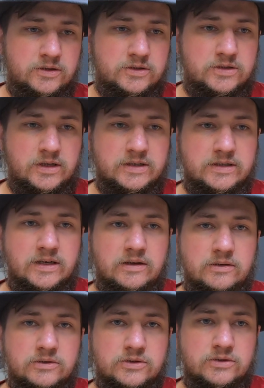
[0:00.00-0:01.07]
Just slicing out a
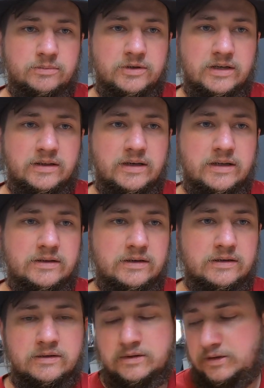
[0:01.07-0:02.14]
little strip like that
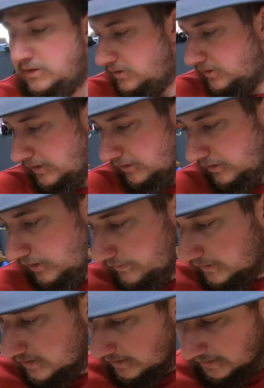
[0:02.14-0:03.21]
there. Now
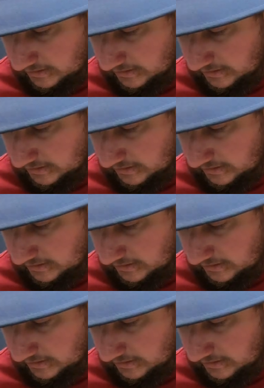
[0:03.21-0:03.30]
obviously I